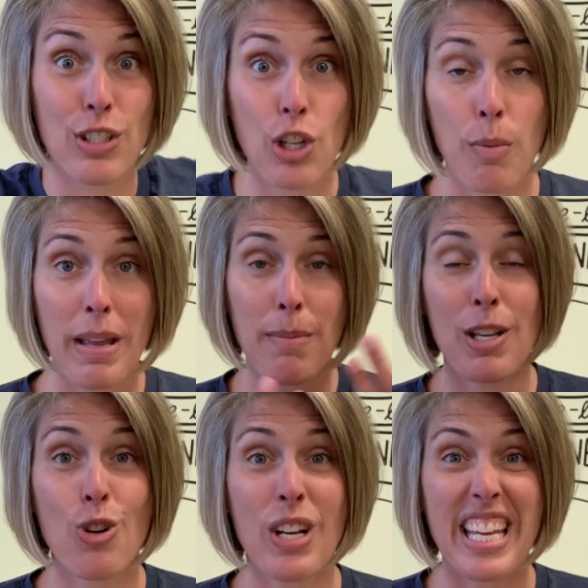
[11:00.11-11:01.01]
so maybe
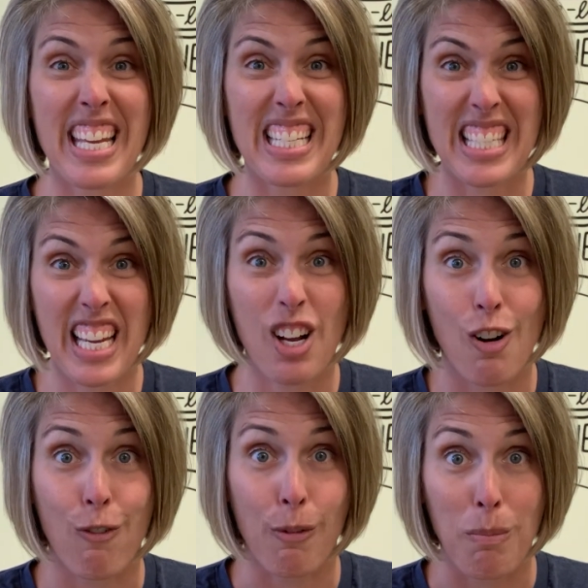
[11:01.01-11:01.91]
you can get a
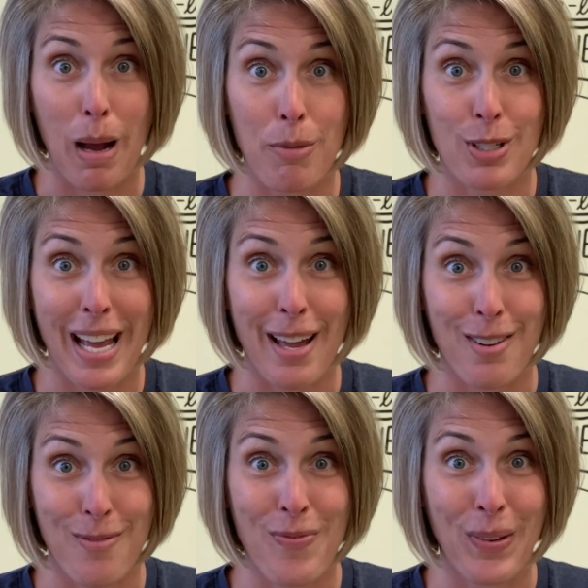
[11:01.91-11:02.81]
tickle from or dad.
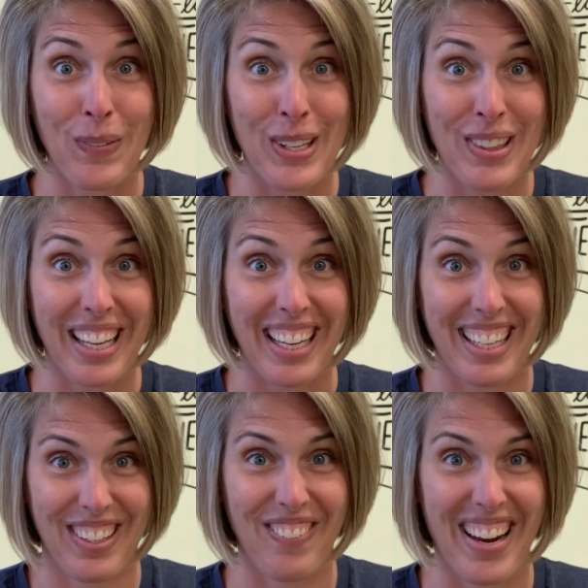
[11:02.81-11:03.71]
What do you think?
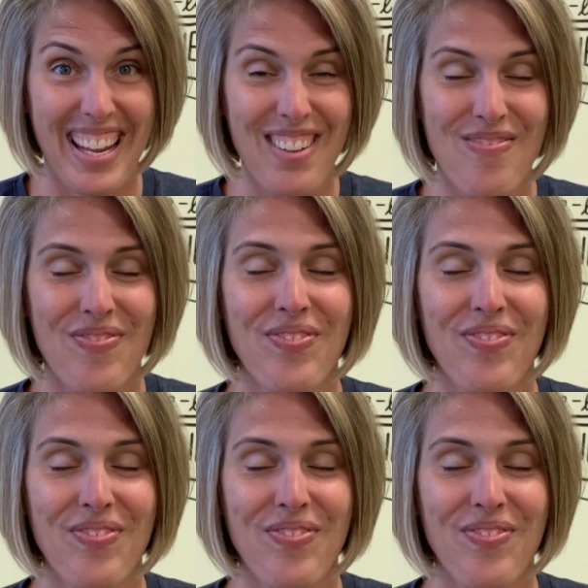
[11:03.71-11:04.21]
You ready?